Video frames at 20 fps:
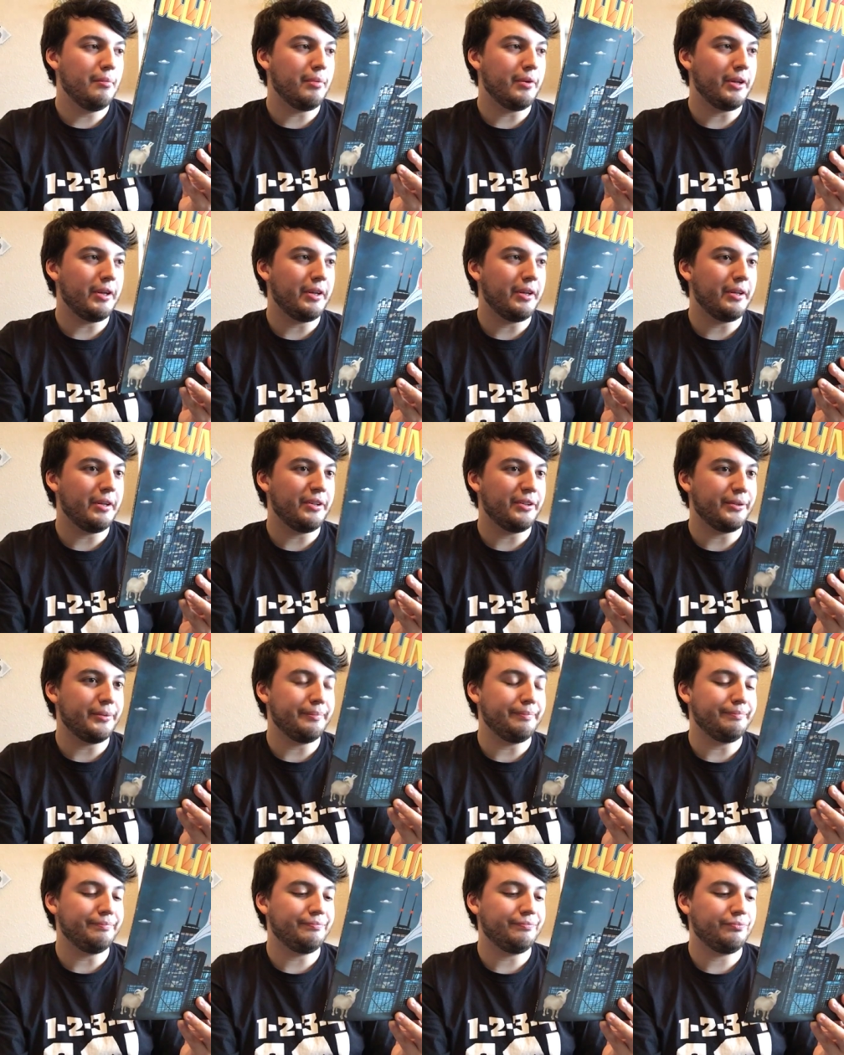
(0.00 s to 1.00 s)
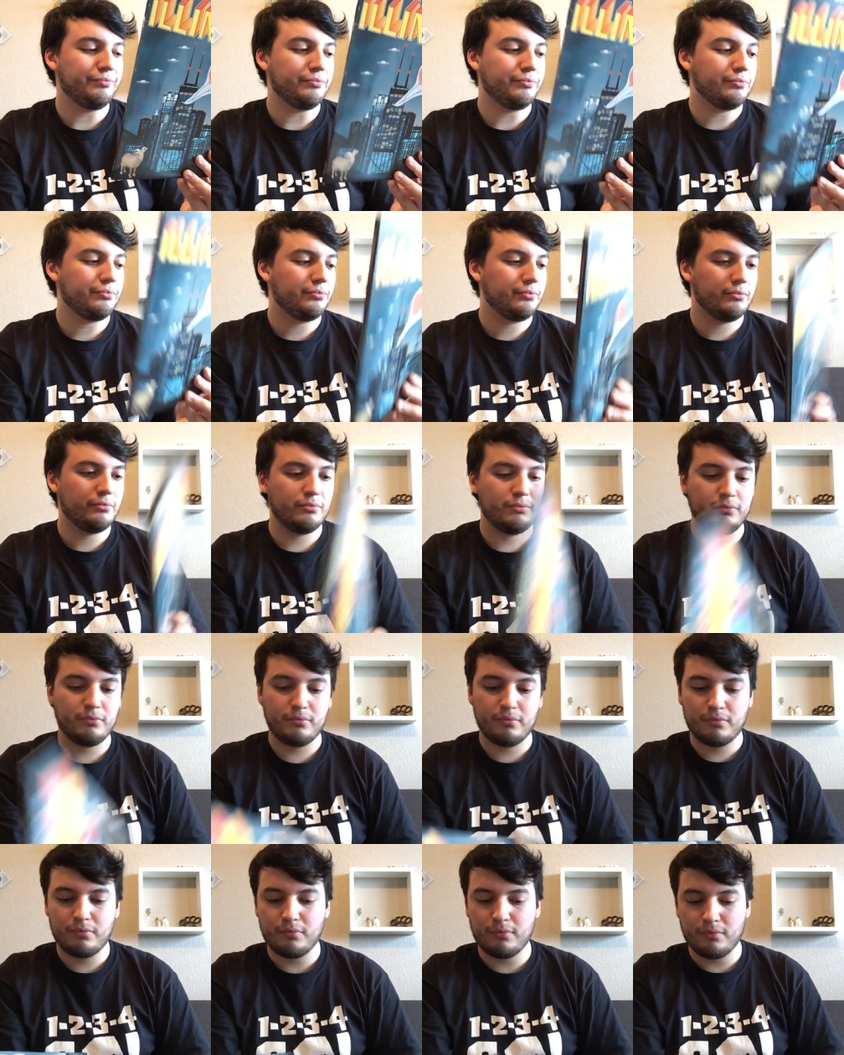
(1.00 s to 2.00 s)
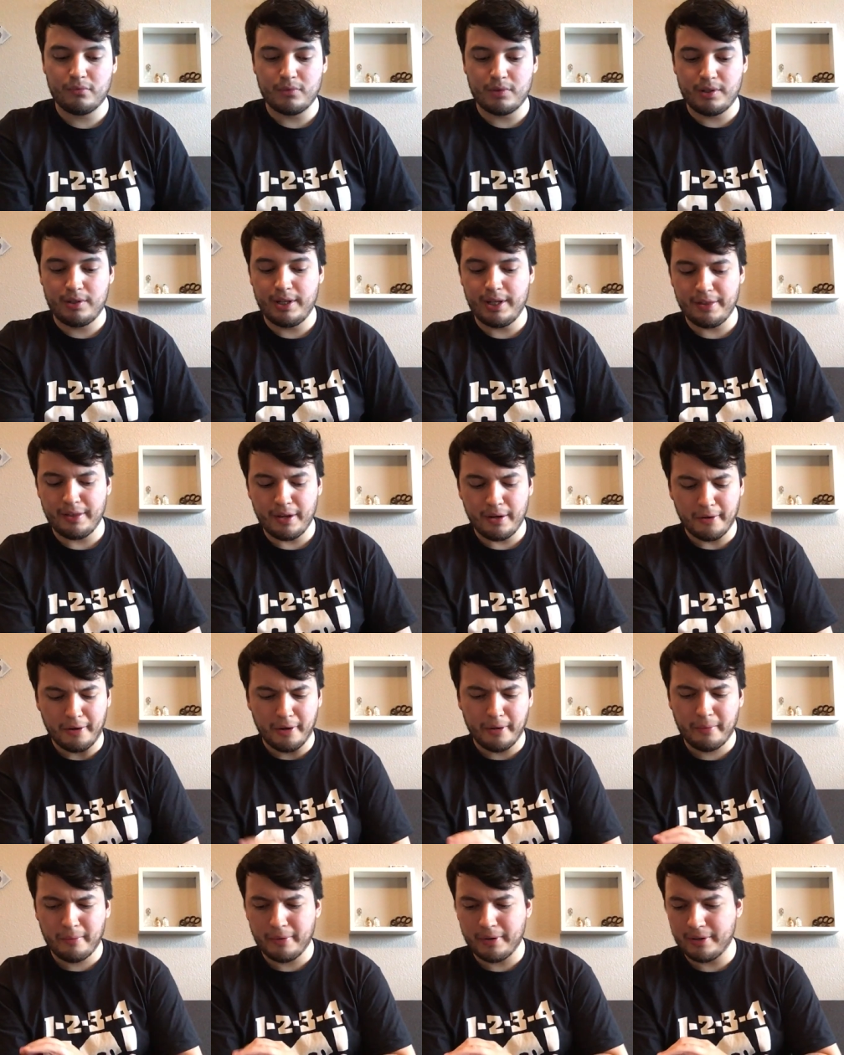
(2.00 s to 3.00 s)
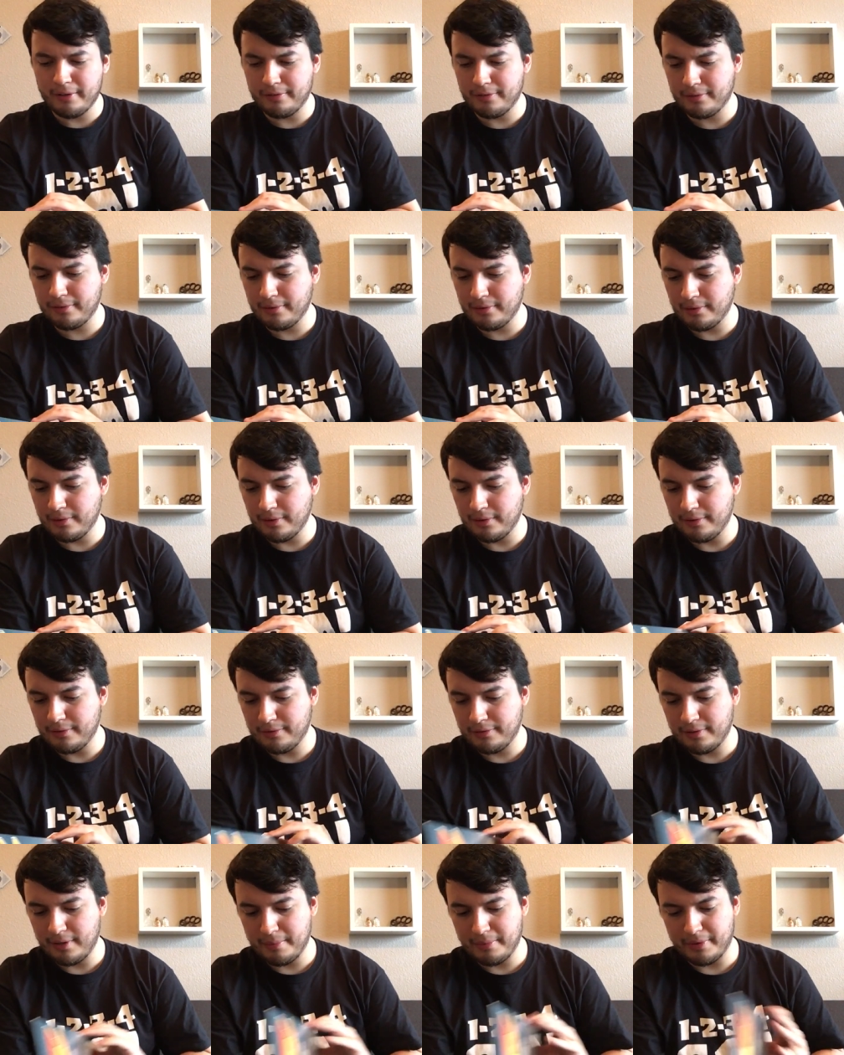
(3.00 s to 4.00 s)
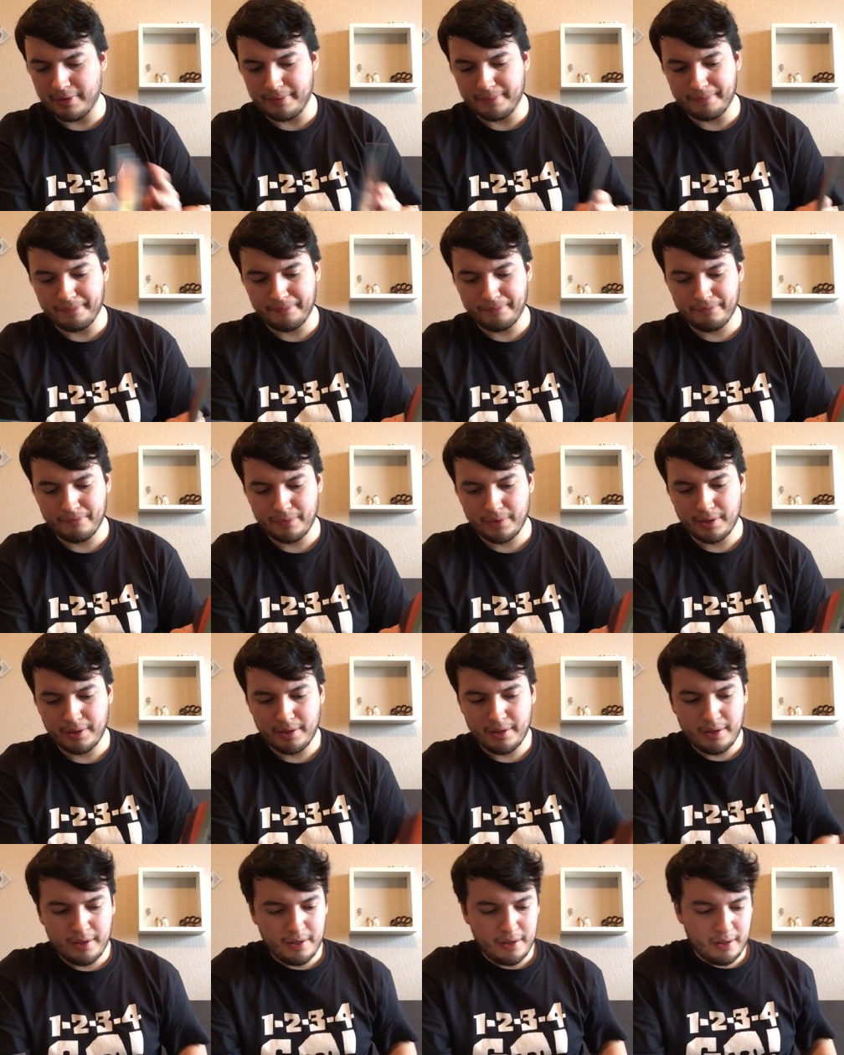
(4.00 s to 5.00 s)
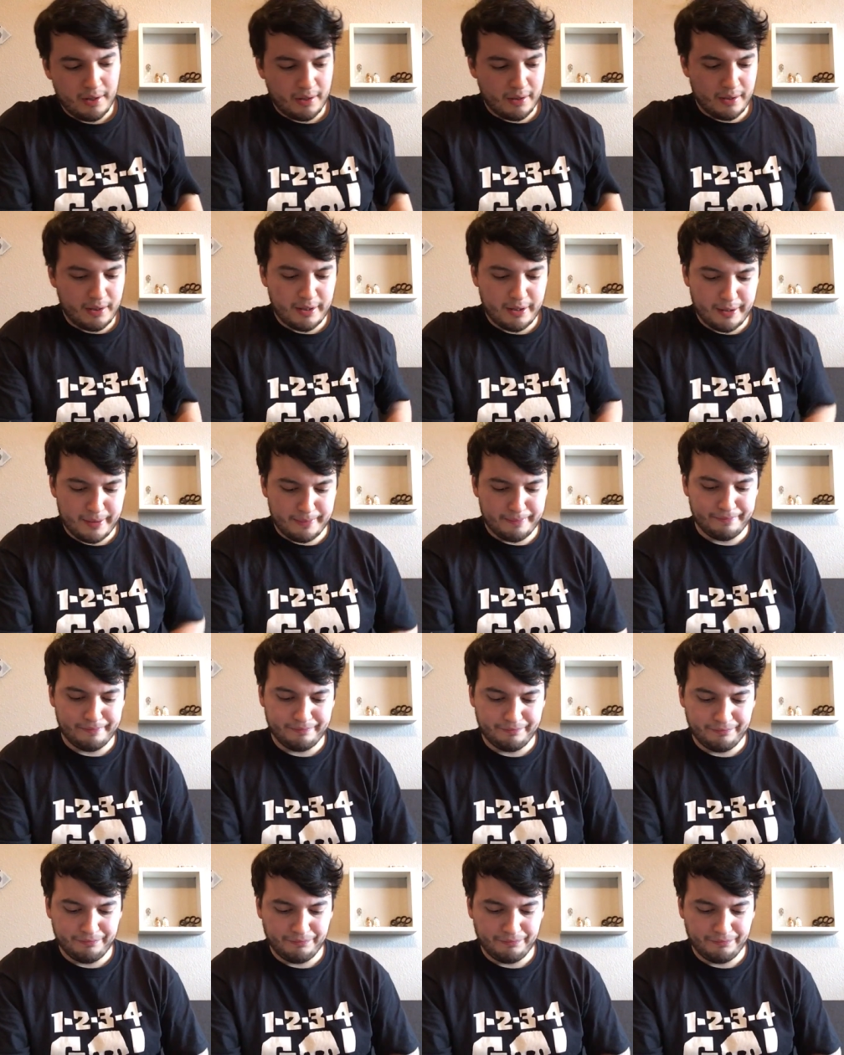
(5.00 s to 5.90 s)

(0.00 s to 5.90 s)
But um, yeah, that artwork is, is something. Um,